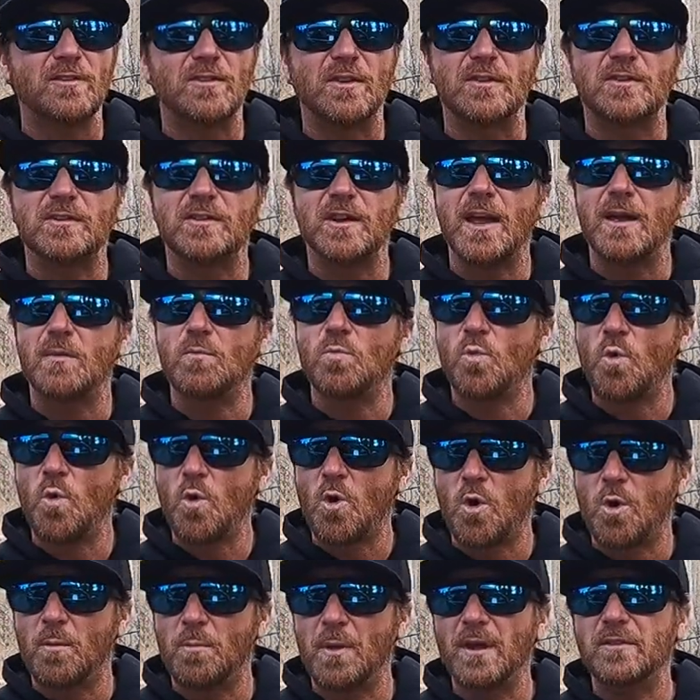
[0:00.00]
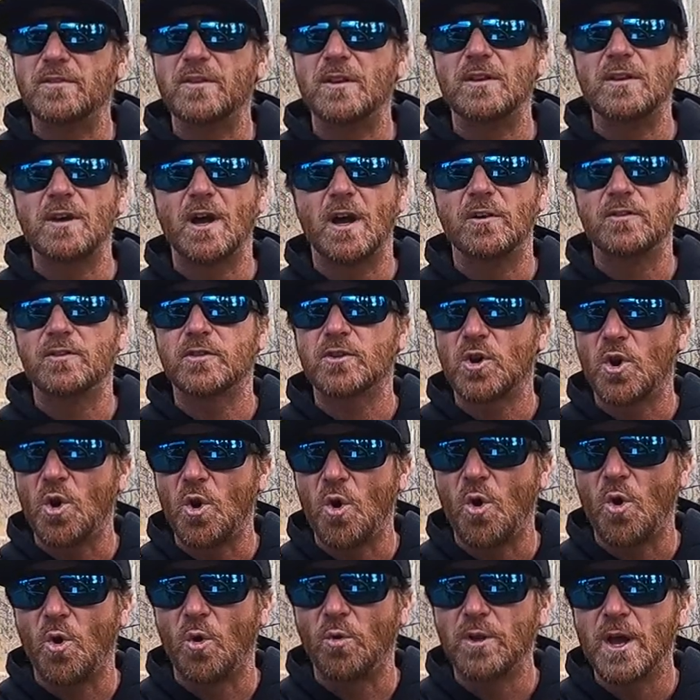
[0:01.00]
the same warm as it does
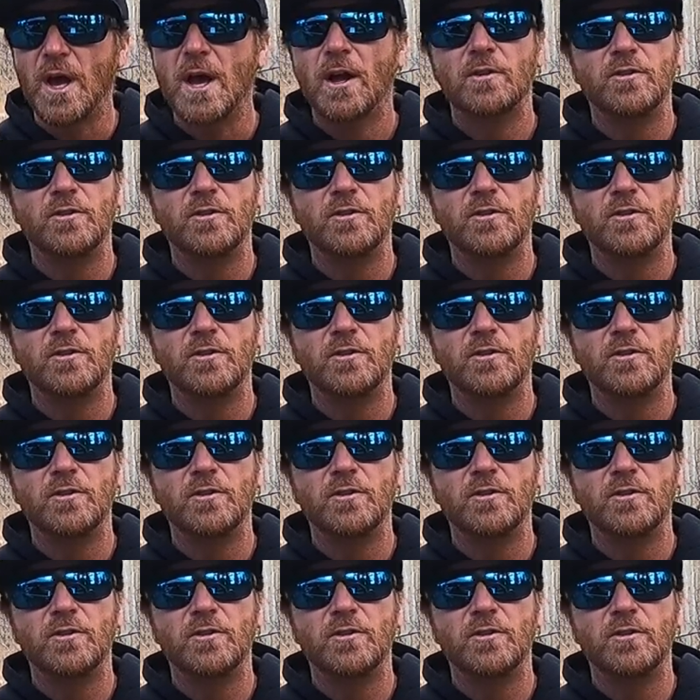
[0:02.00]
cold,